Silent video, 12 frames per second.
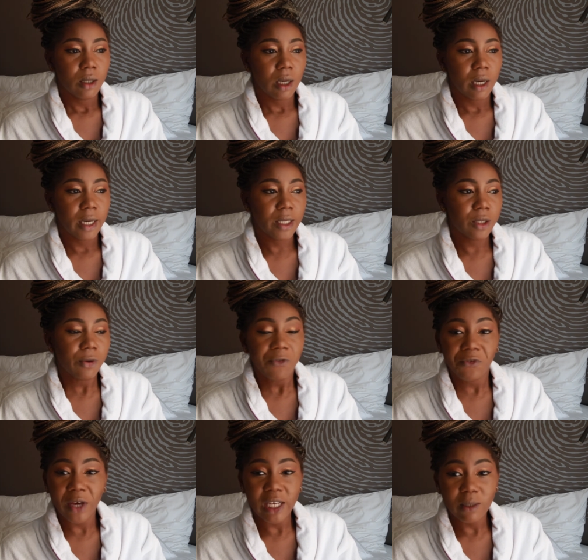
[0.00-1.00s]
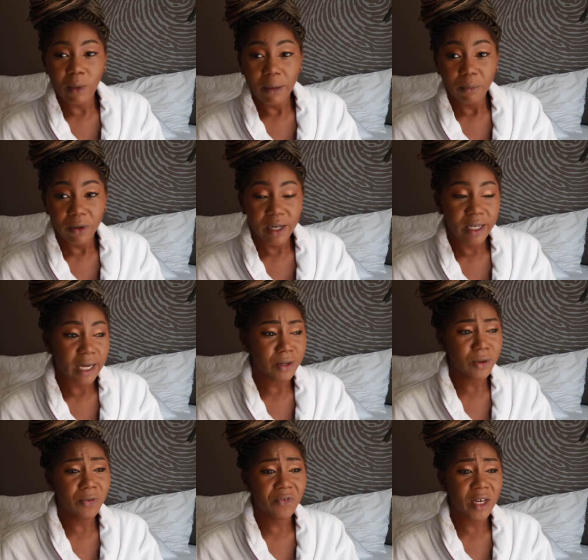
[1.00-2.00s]
I couldn't face my parent. I
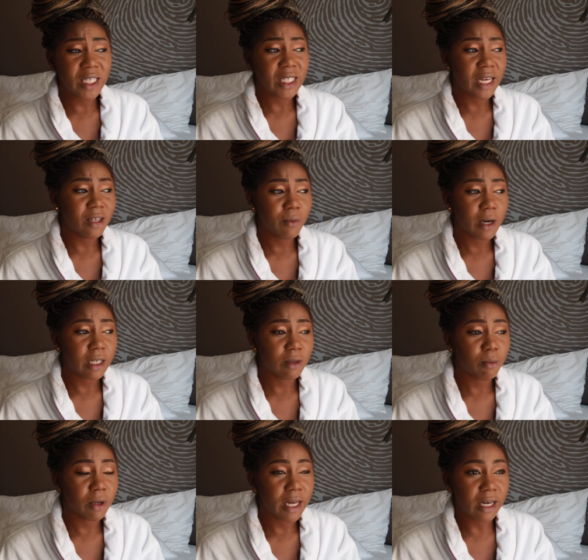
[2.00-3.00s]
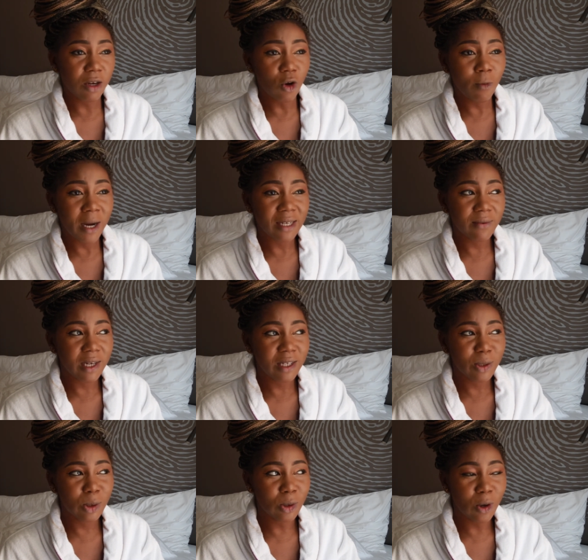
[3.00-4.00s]
couldn't face anybody, but nobody really
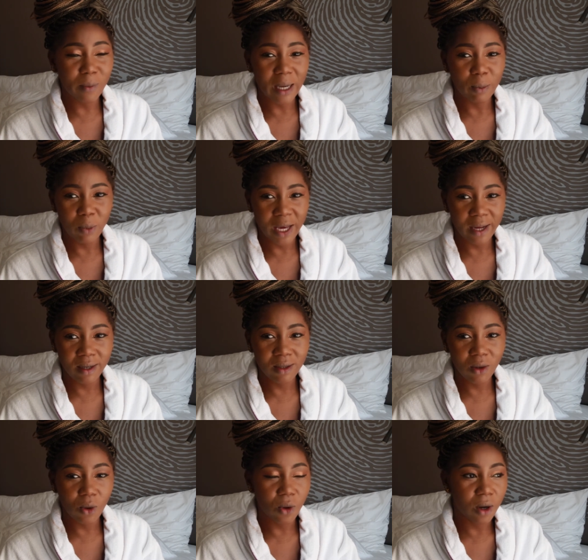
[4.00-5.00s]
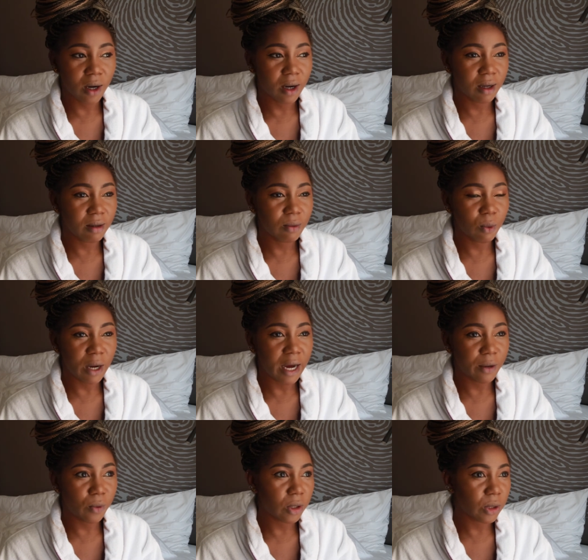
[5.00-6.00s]
saw my pain or where
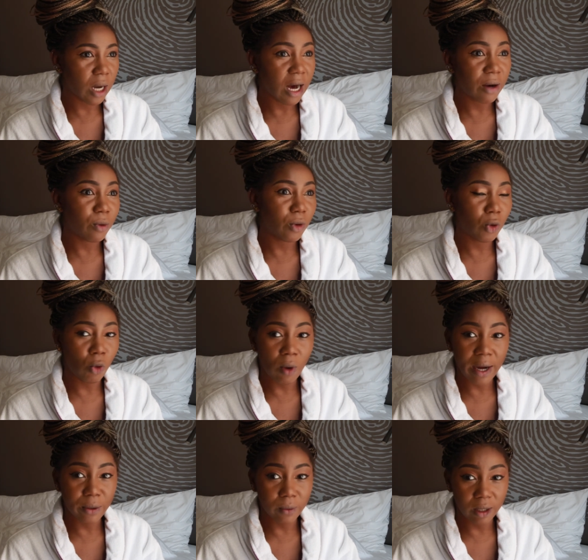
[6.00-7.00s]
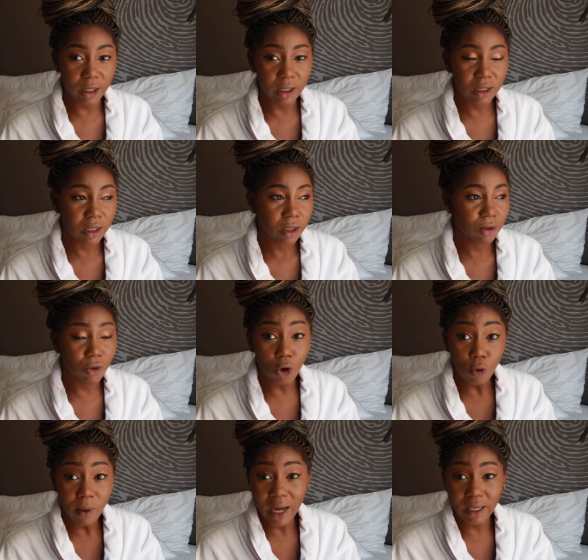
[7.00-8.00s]
I was or how low I was.
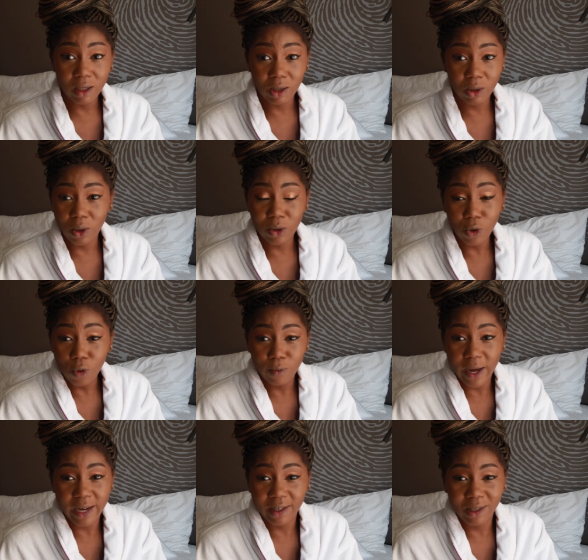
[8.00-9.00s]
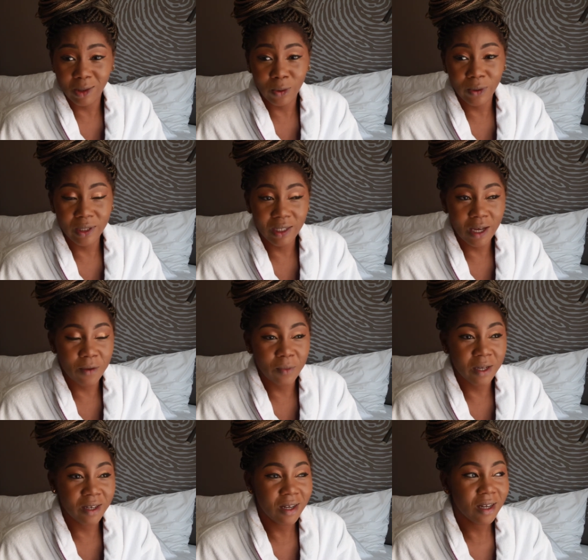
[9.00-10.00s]
Nobody saw us
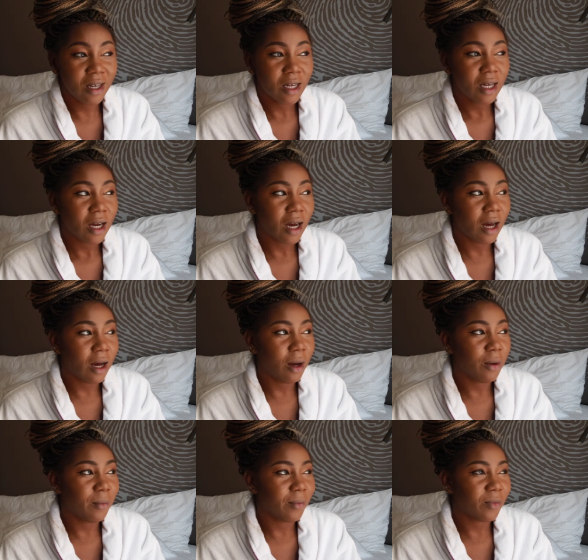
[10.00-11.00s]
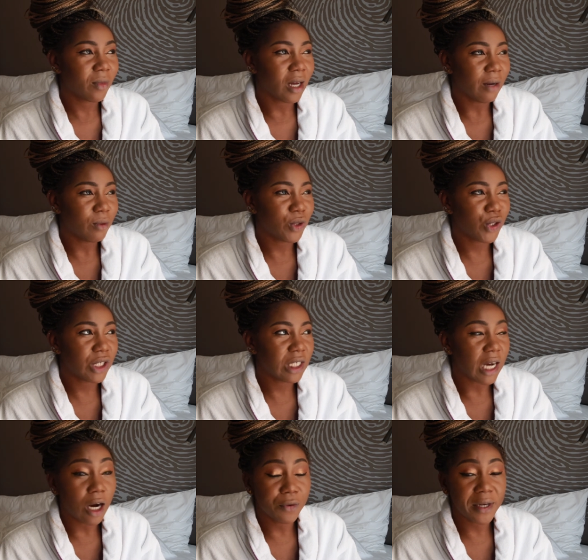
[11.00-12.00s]
coming. I
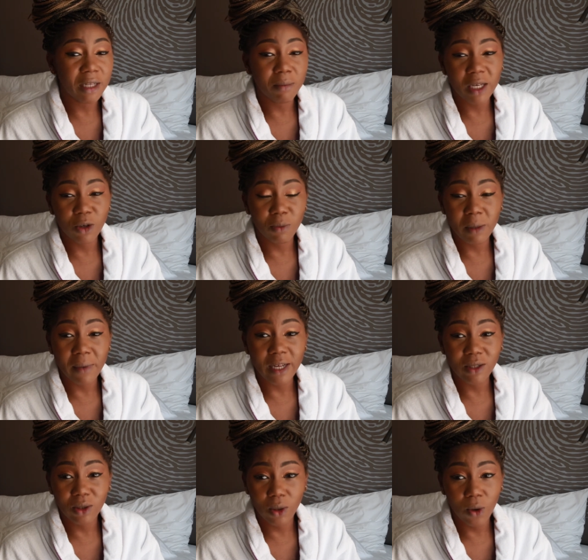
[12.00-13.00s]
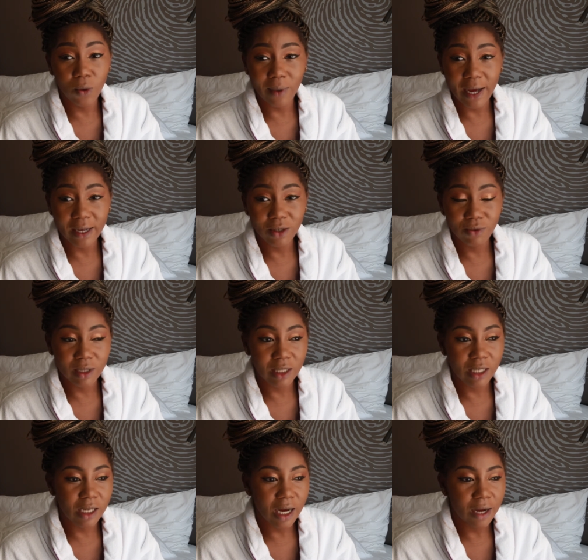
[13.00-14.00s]
already made up my mind to go back.
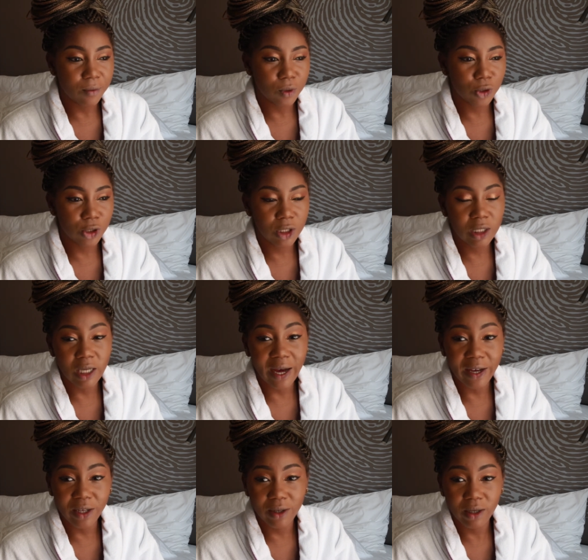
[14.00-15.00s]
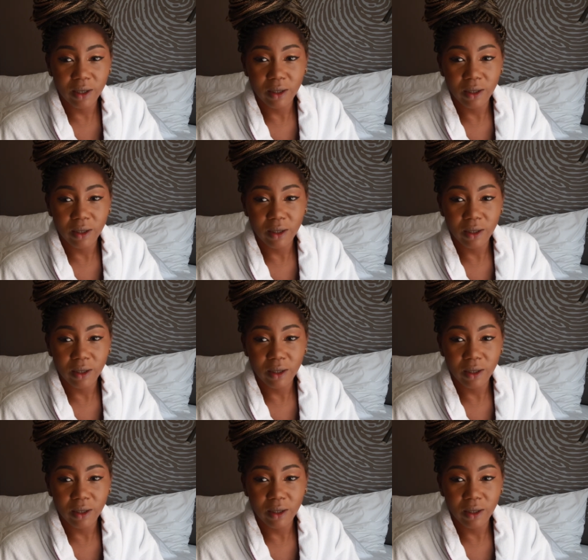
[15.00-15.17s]
Really, I was just tired,